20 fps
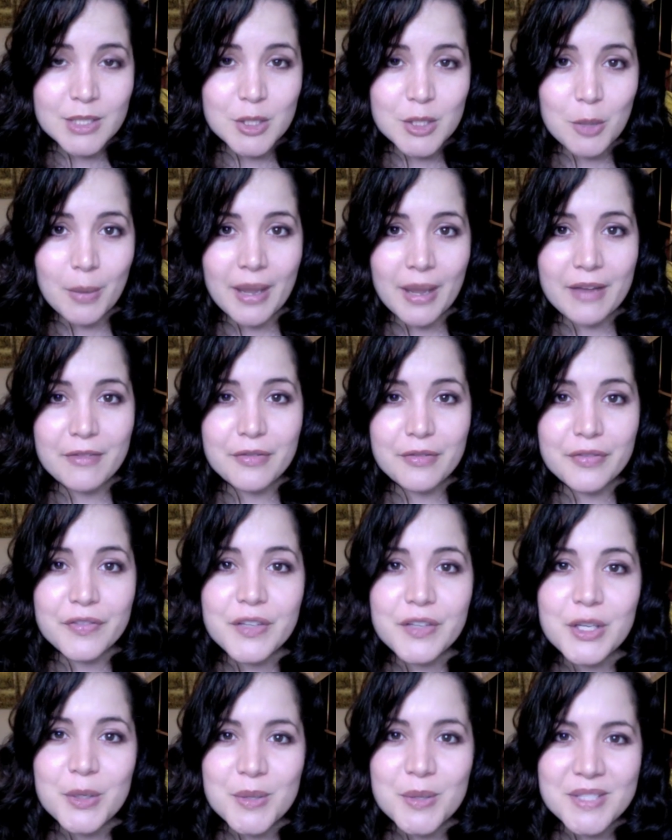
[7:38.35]
So by
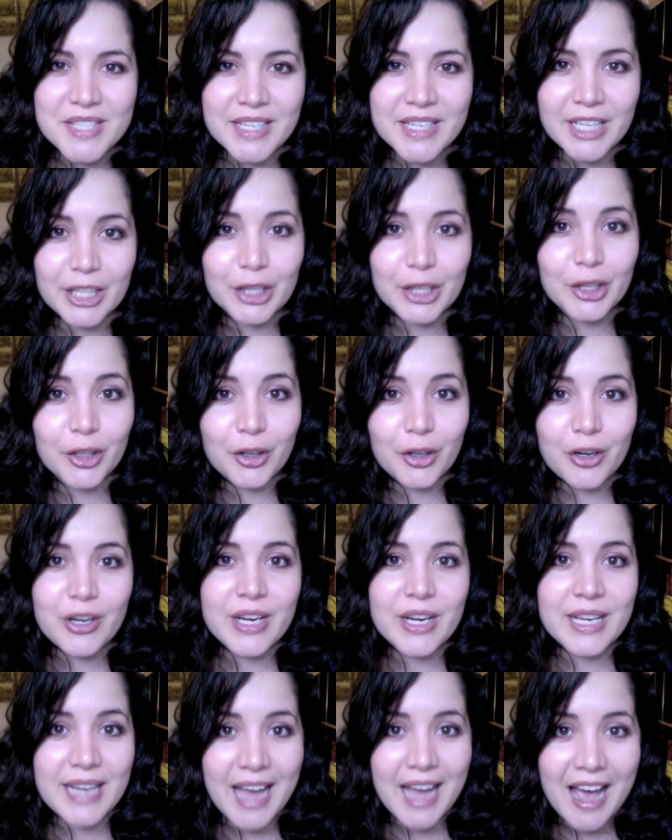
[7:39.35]
infusing and
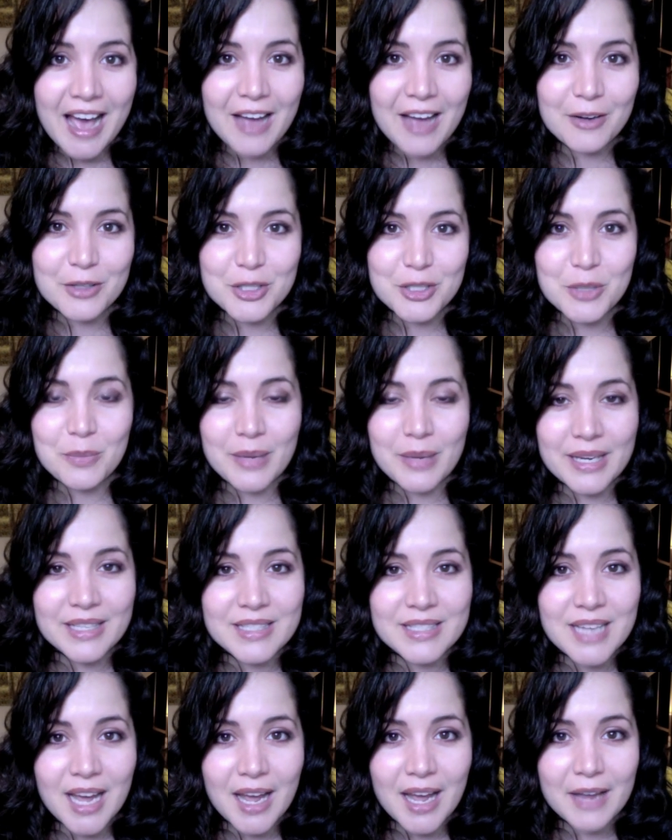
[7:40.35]
learning how to
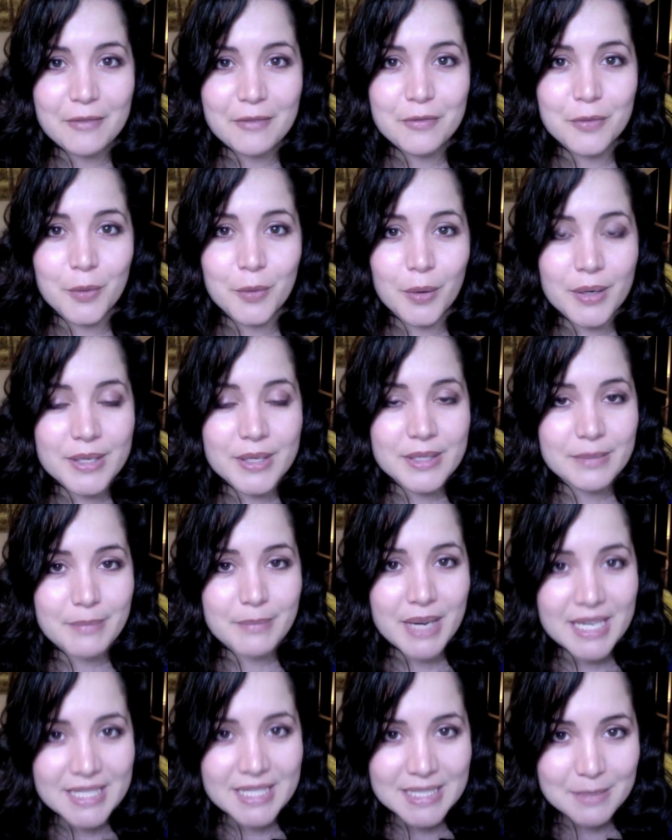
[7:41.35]
make time for,
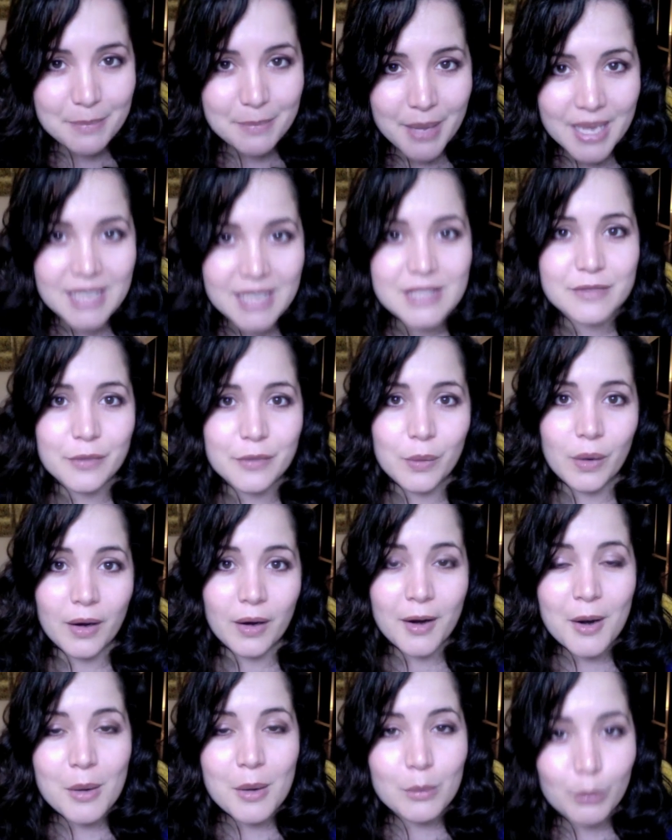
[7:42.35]
make space
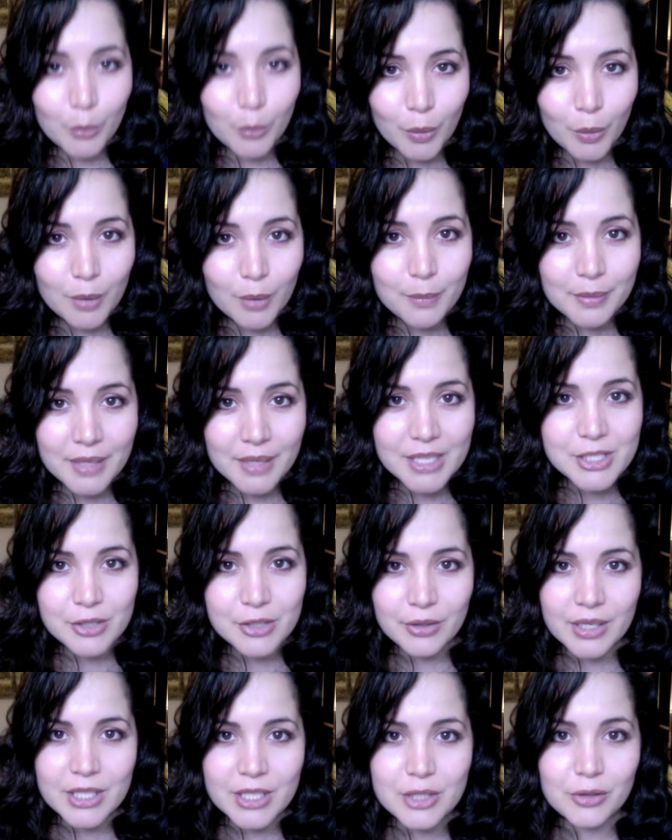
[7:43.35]
for more
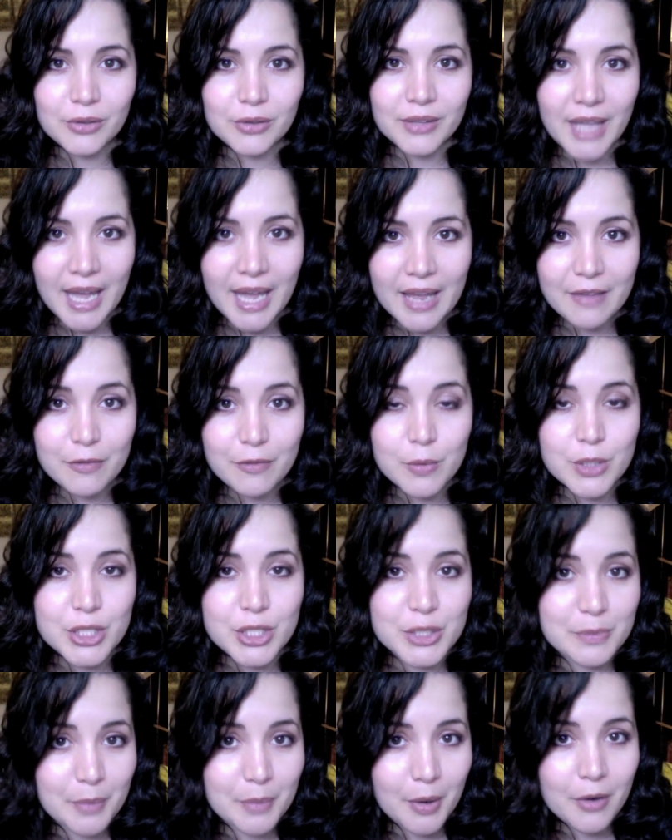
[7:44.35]
pleasure in your life,
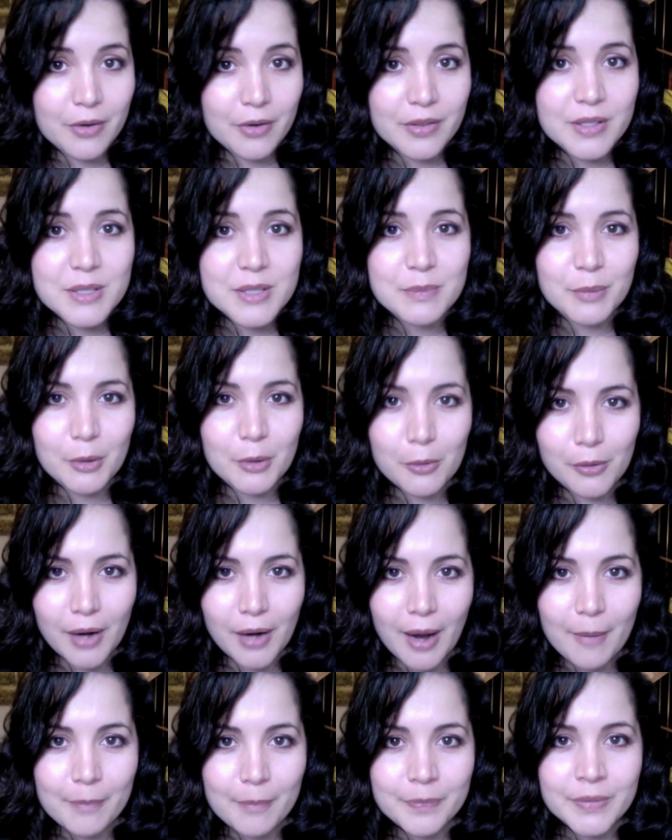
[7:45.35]
which is part of this
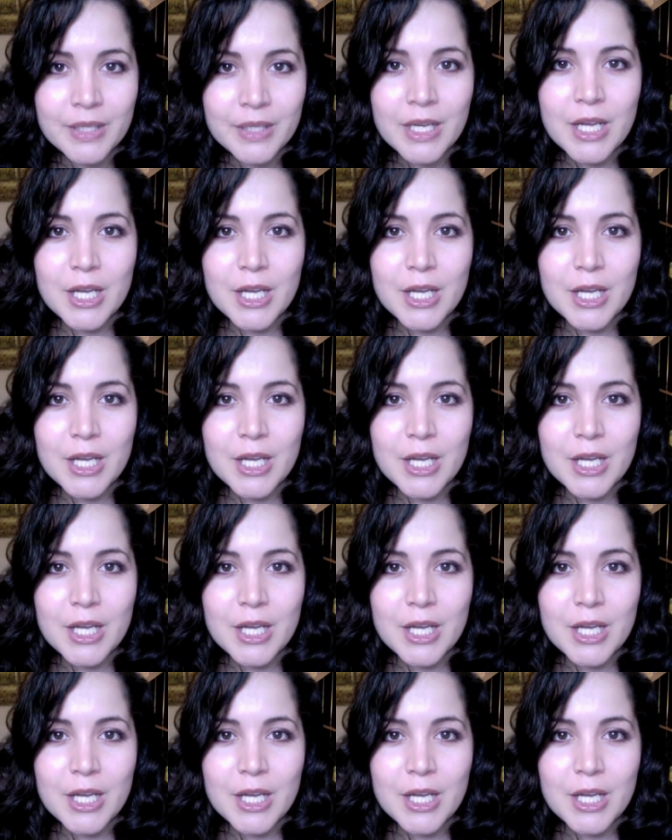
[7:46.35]
program,